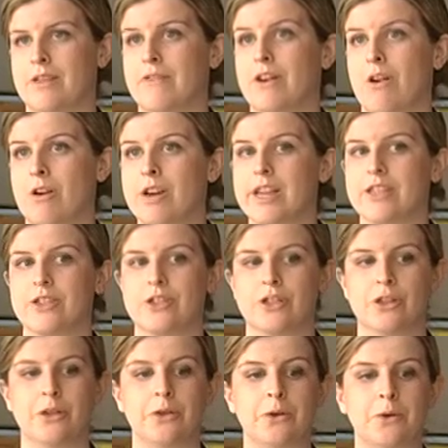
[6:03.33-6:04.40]
of an artist
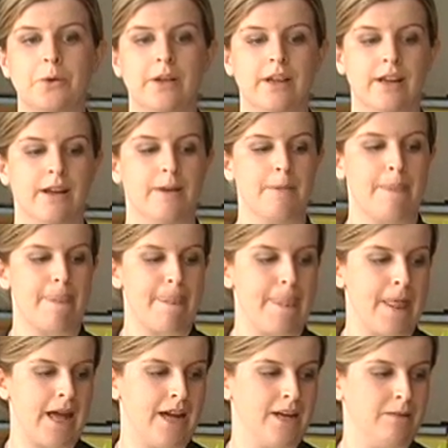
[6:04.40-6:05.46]
who
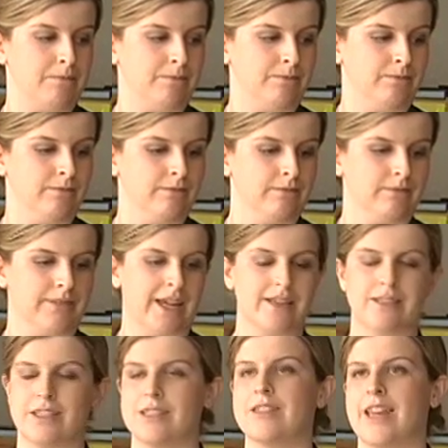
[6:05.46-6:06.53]

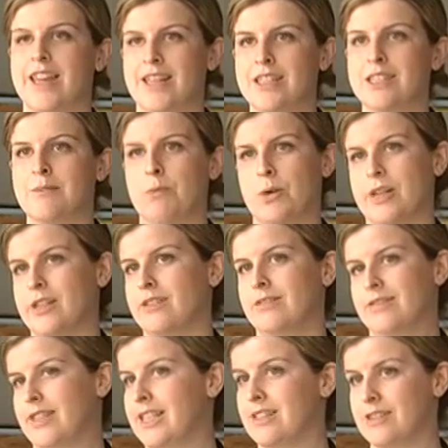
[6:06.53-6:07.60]
has decided to bring
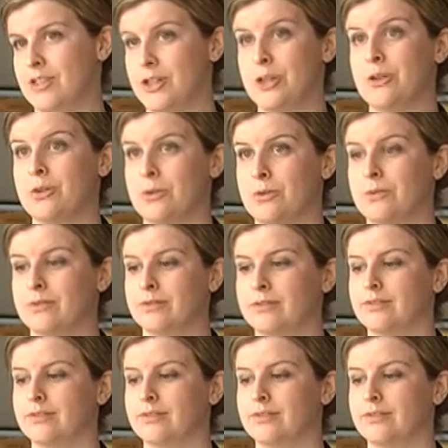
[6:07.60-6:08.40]
these two